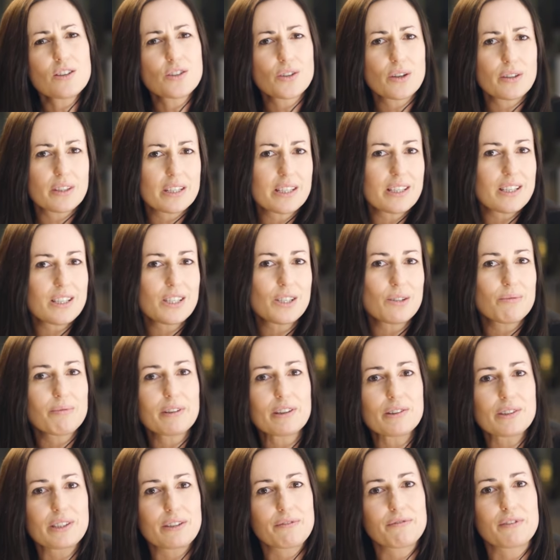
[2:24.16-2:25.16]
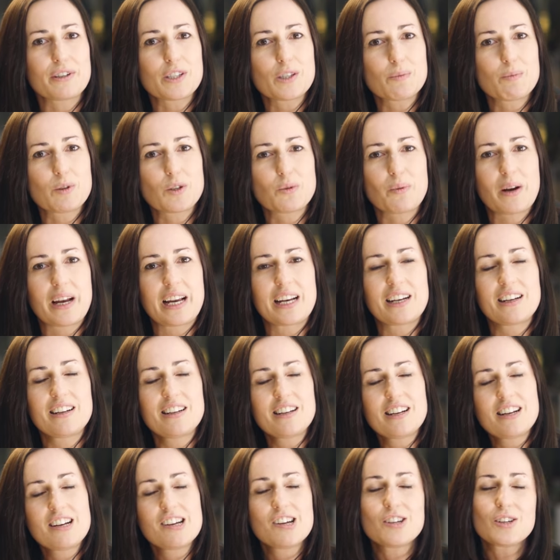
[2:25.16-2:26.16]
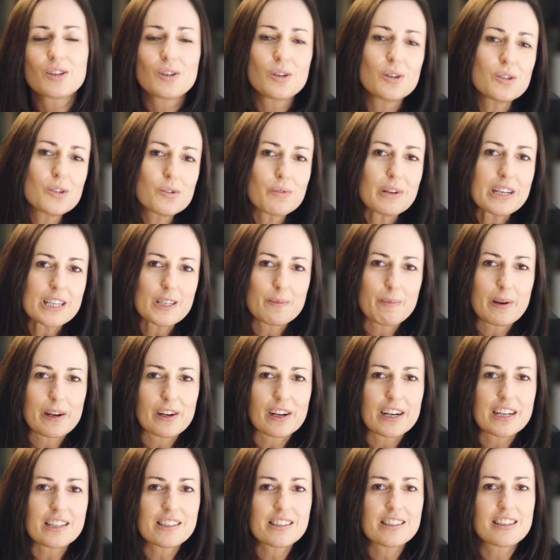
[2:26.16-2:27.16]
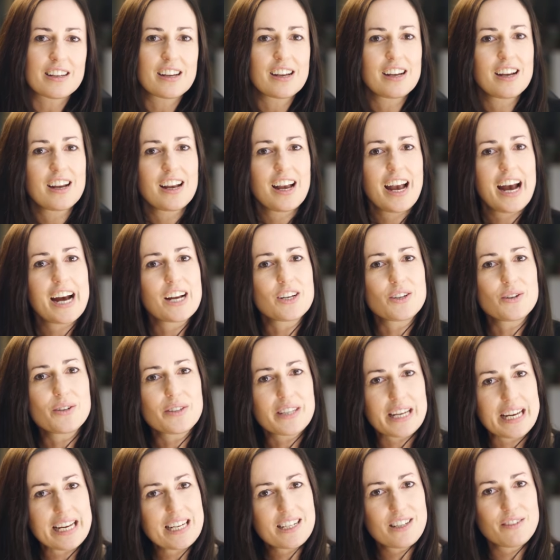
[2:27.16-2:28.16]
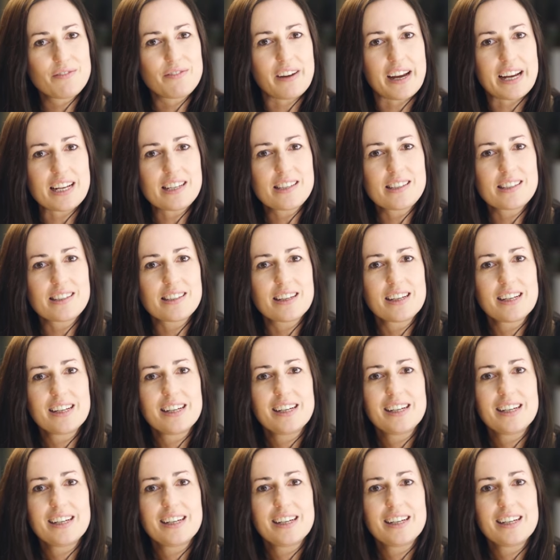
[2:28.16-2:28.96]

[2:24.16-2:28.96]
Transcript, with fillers: So, this is the real difference between user experience and user interface.